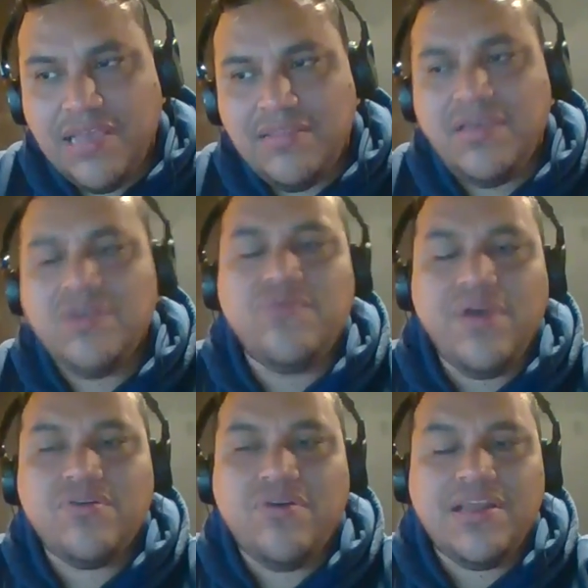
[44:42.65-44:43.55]
And then
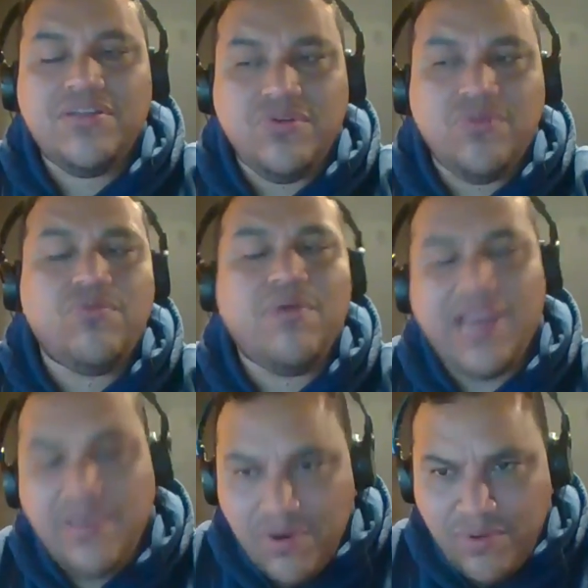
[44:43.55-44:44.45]
we are going to do
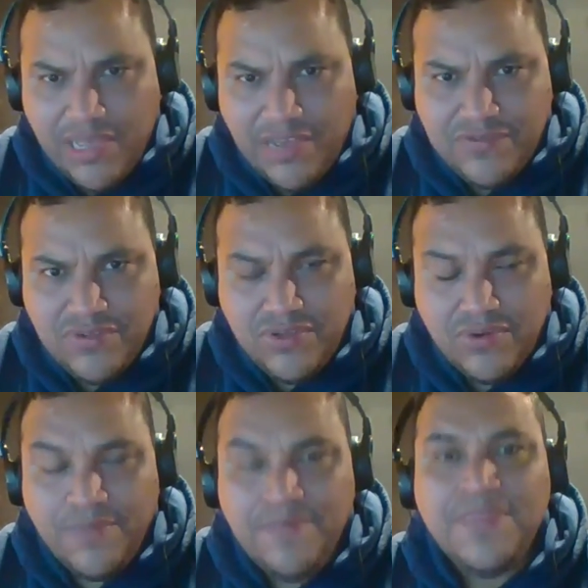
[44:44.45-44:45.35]
whatever we have to
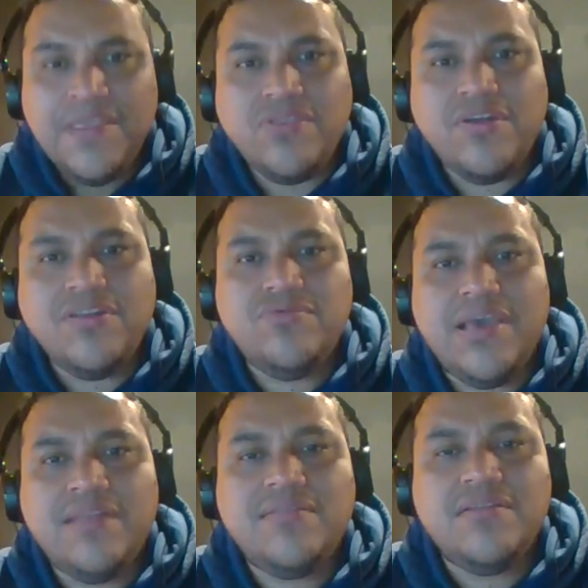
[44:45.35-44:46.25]
do in order to
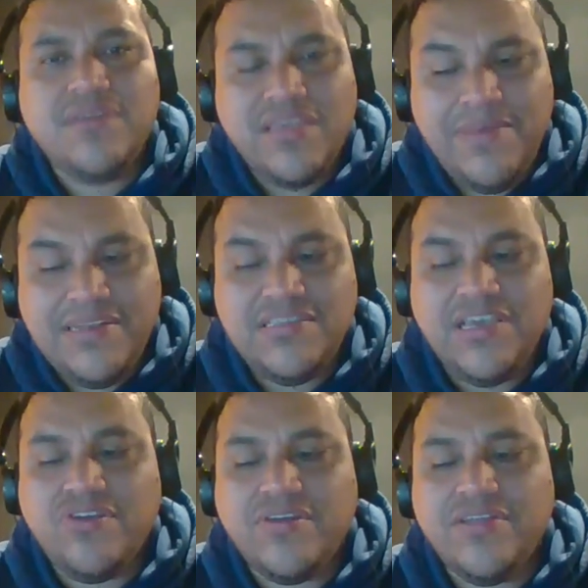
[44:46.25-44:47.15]
get the documents,
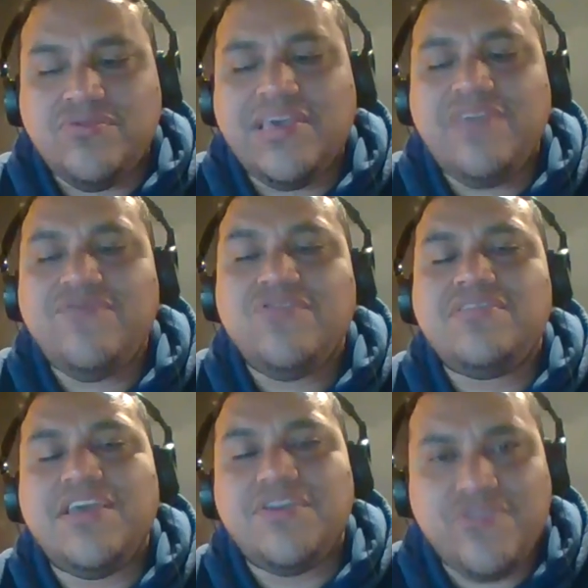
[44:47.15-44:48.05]
in order to give you
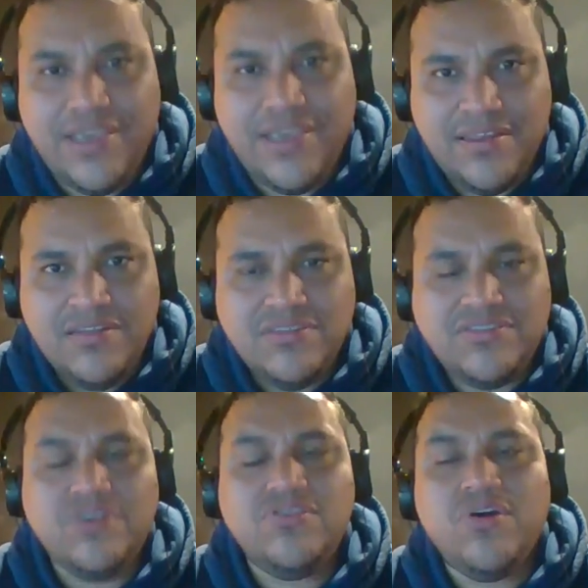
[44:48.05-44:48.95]
the grade.
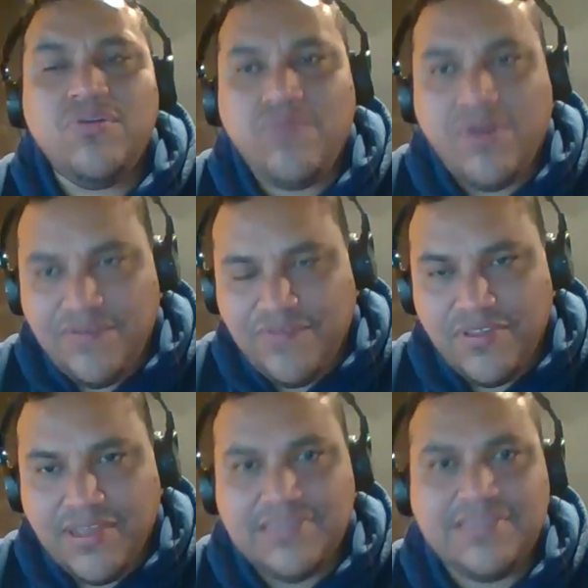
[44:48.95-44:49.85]
So don't it's, worry for
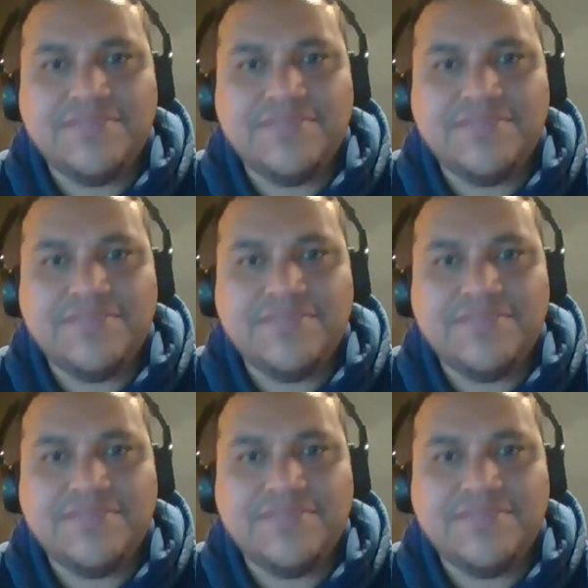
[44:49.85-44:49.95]
that.